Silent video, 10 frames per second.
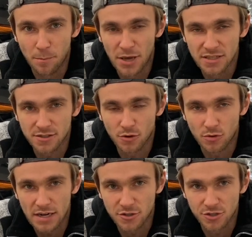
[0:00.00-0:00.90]
paint
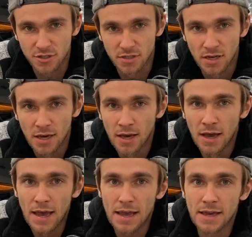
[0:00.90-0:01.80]
correction.
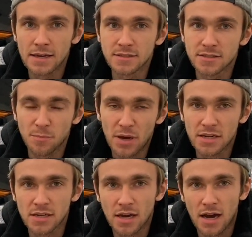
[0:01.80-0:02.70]
And
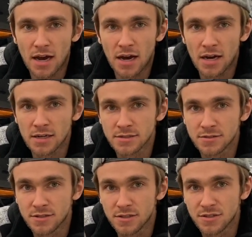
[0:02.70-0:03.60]
depending
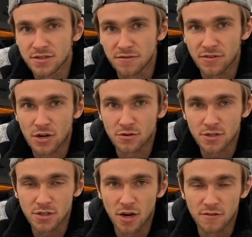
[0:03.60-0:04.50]
on the
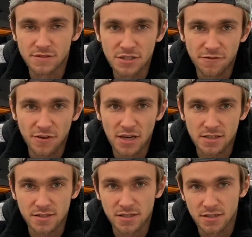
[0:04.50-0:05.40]
severity of
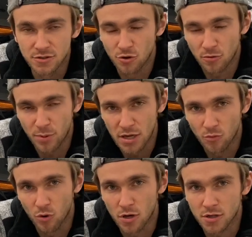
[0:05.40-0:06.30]
defects in your
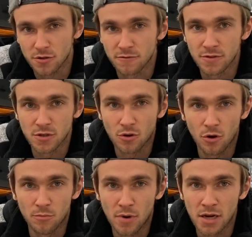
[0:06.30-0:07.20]
paintwork, your
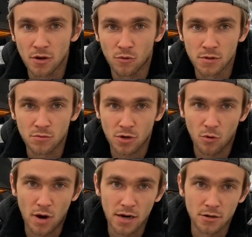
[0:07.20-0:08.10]
vehicle might only
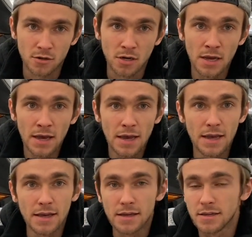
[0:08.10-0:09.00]
require
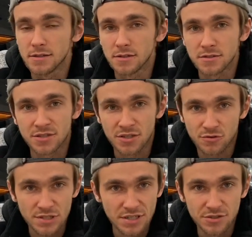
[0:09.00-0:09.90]
a
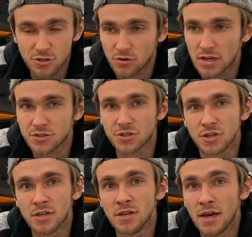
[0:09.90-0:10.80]
single-stage
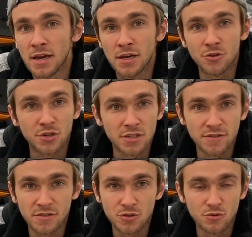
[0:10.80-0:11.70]
correction. You can
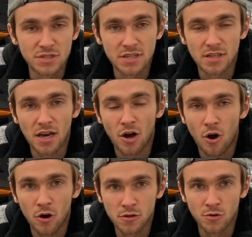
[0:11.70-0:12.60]
even use an
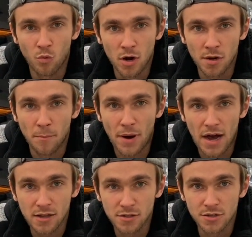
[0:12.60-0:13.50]
all-in-one
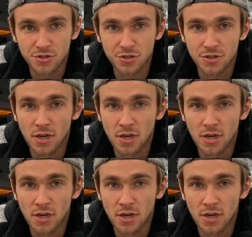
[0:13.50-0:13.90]
polish,